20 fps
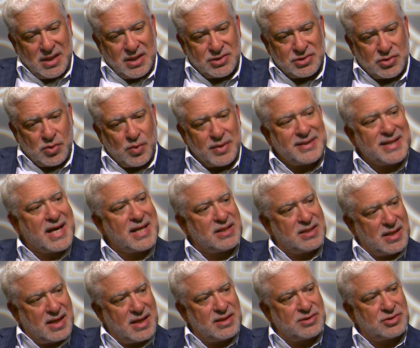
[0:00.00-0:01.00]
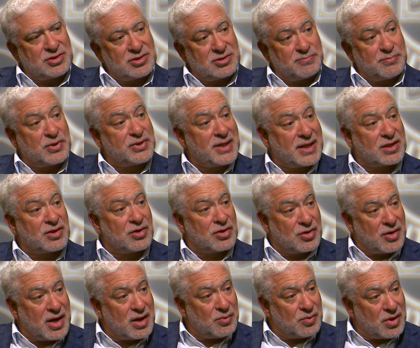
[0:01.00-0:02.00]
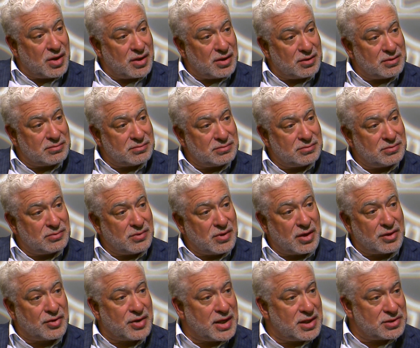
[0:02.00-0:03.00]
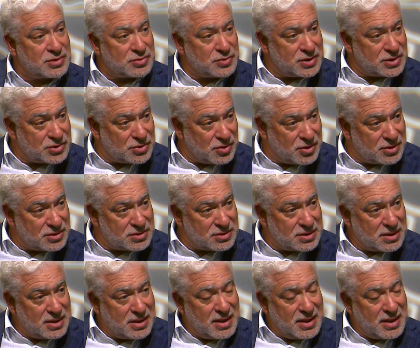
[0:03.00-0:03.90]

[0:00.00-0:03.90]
So what that does is protect our groundwater, our greatest resource.